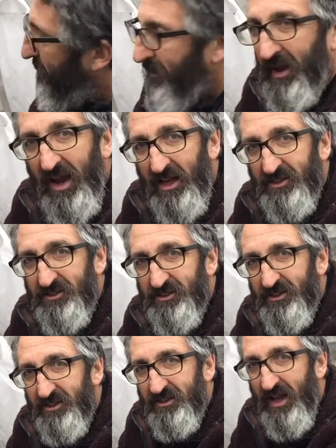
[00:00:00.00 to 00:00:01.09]
my last
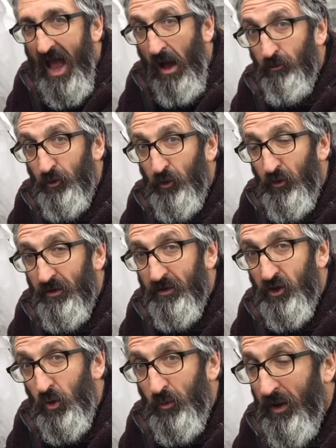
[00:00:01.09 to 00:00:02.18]
outdoor
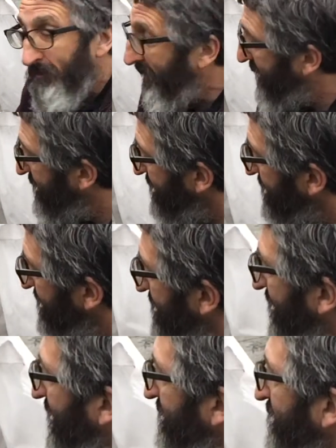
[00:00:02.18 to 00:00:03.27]
cucumber,
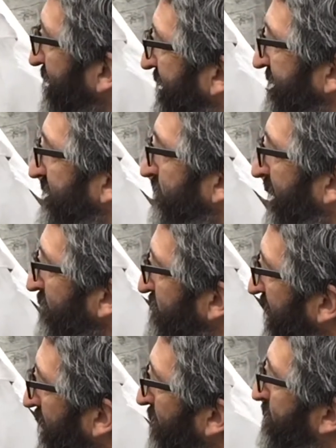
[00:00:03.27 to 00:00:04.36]
and I think it's about time we